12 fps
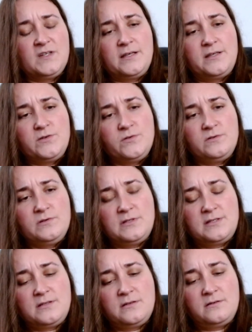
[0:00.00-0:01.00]
I
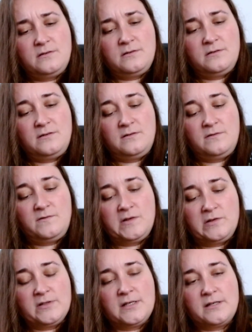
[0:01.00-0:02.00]
used
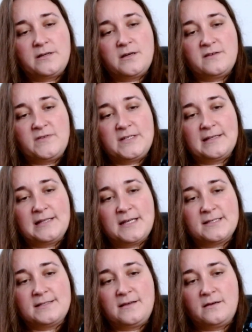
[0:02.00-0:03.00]
Filcolana Arwetta
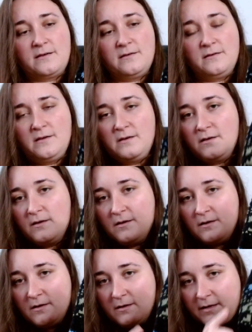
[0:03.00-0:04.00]
Classic
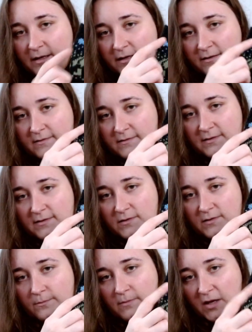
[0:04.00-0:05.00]
as
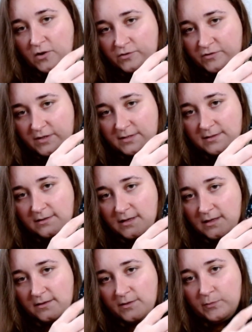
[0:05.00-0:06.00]
my contrast
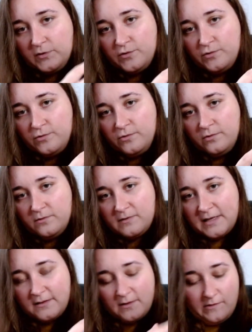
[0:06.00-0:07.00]
colour, the blue
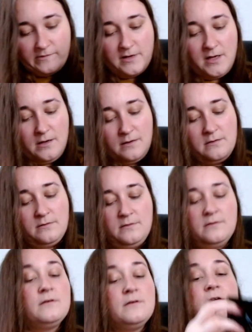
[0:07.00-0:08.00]
and the green.
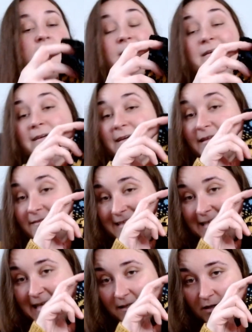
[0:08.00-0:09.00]
and
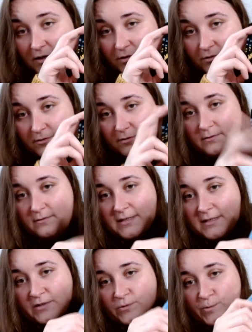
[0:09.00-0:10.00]
this yellow,
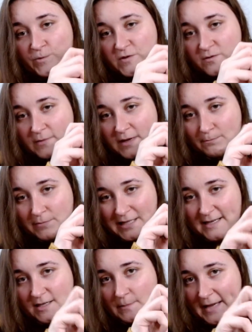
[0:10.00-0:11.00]
and also my
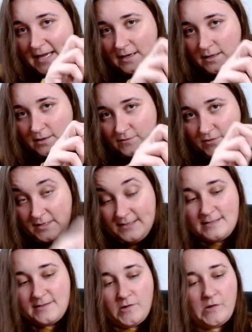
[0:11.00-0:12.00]
black main color for
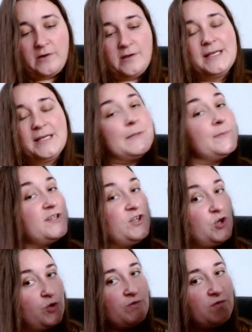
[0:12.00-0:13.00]
this sock, but
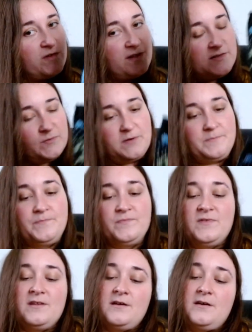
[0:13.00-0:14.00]
not for this one.
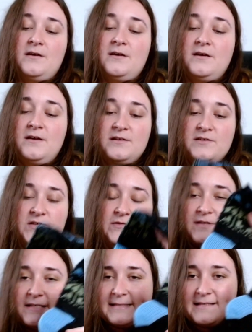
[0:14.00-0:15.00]
So
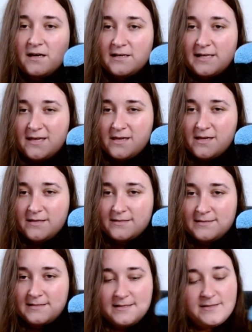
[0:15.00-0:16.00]
this yarn here
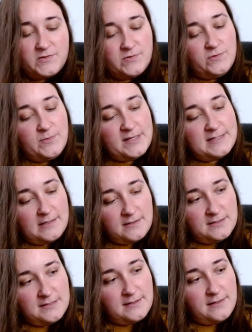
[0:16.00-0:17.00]
is Sisu by
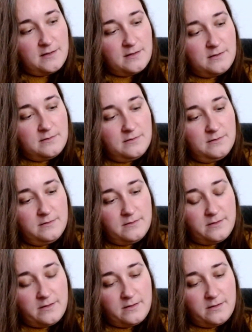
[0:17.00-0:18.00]
Sandnes Garn.
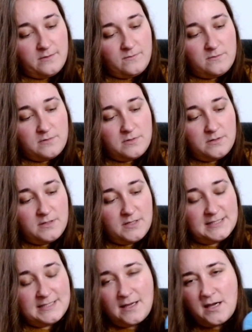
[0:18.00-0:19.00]

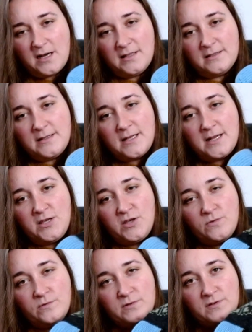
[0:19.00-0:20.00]
It's the color that I
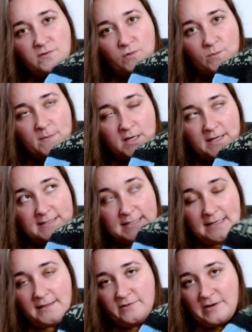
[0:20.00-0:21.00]
used for my
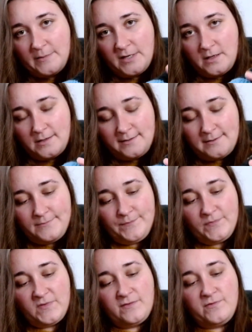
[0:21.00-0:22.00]
Telegram
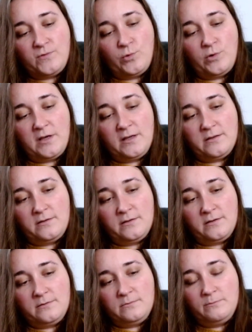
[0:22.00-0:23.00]
cardigan for like
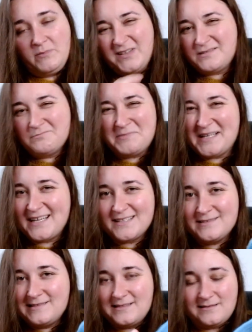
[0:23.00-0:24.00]
the button
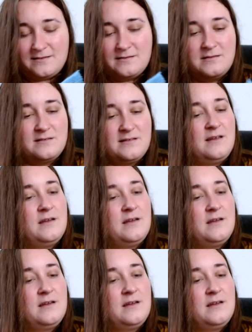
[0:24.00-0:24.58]
band and